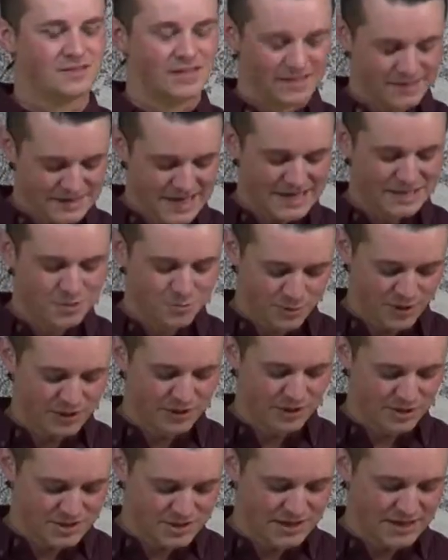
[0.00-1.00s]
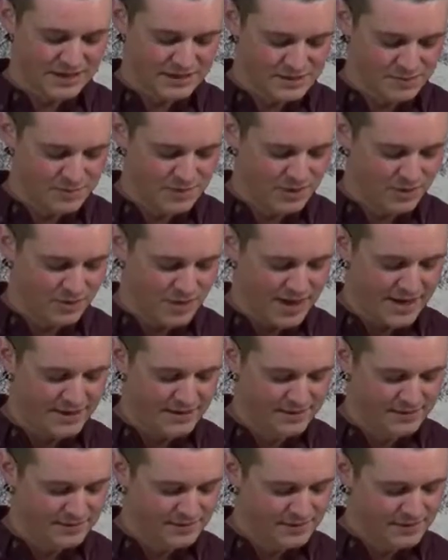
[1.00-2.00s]
I think that's what it looks like to be
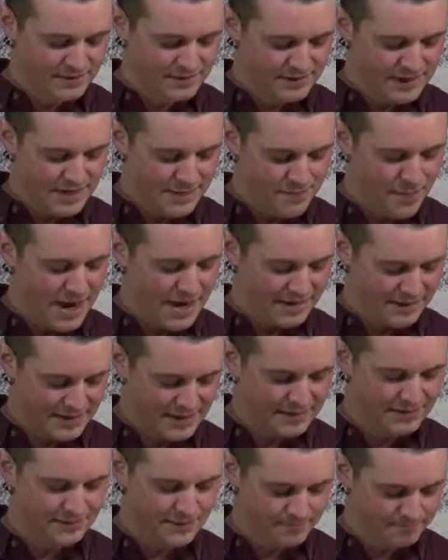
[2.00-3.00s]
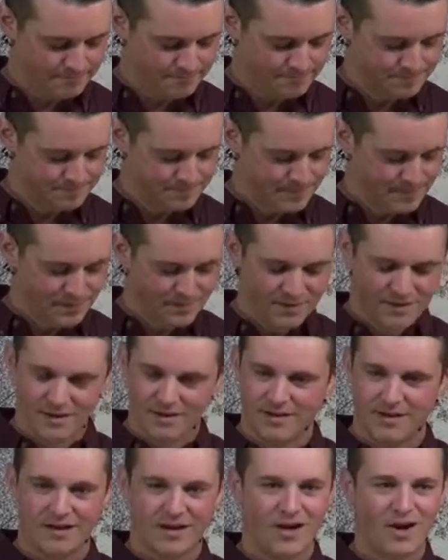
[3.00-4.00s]
great in my kingdom.
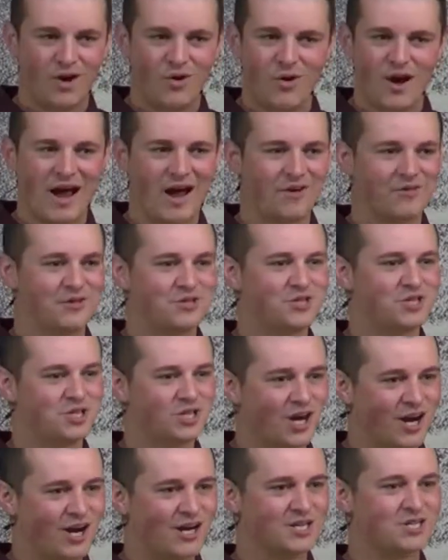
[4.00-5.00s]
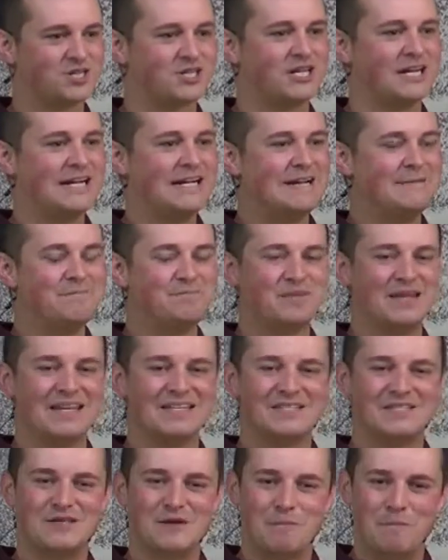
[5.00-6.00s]
Oh, how the church
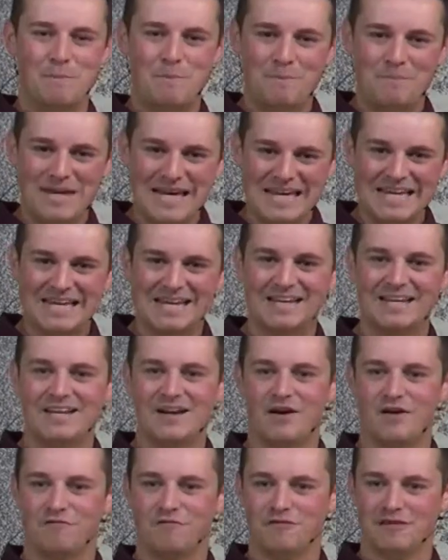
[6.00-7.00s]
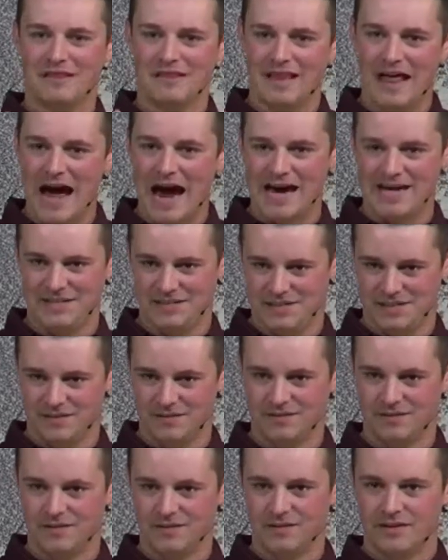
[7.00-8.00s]
is the beacon of
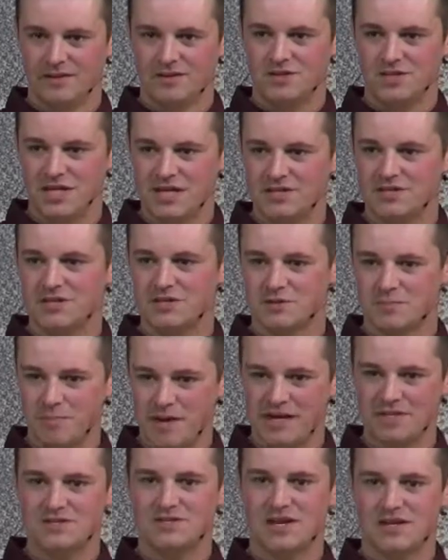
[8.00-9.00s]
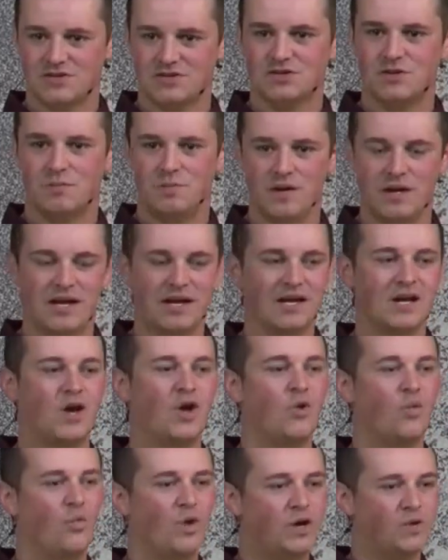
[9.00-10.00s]
light Jesus means us to be
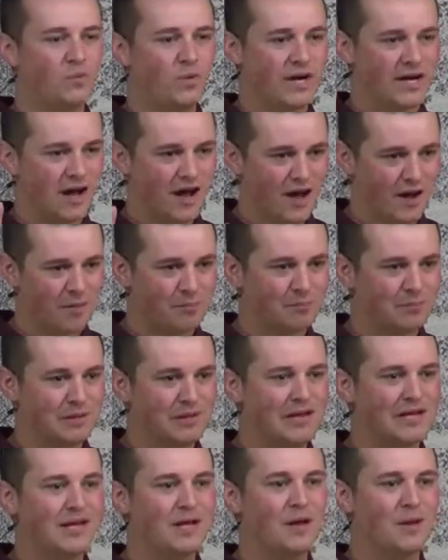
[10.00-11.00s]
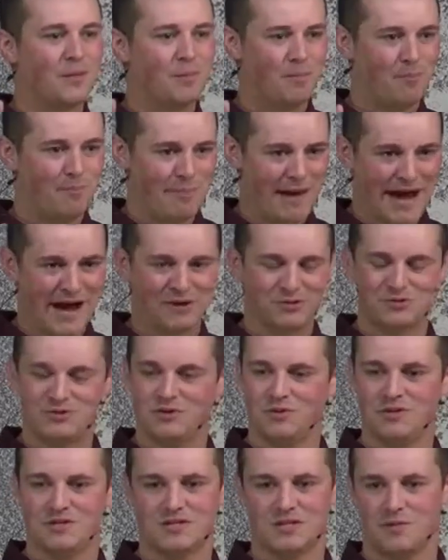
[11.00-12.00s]
when we humbly bow
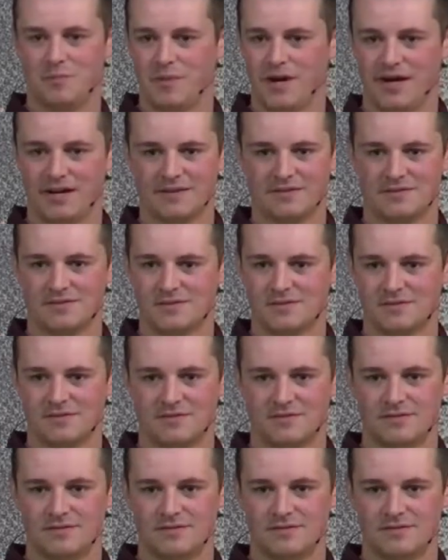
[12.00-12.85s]
to his commands.